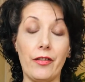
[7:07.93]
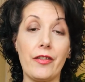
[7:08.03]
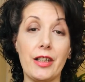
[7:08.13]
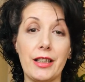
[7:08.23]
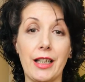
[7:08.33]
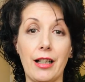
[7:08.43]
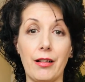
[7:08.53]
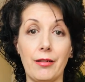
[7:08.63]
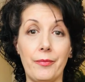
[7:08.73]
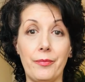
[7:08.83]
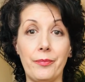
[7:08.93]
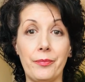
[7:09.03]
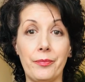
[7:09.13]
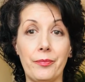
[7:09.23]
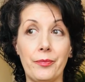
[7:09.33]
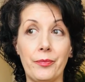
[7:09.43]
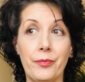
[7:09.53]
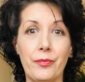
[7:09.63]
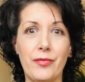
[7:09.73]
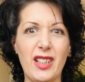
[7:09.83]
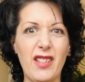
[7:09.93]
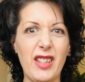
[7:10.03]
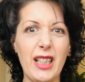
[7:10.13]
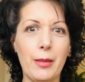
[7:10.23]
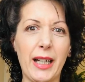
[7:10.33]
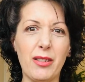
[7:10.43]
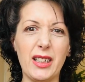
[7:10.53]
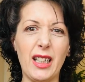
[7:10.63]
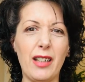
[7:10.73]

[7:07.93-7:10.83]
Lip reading: of the cell. Think about it.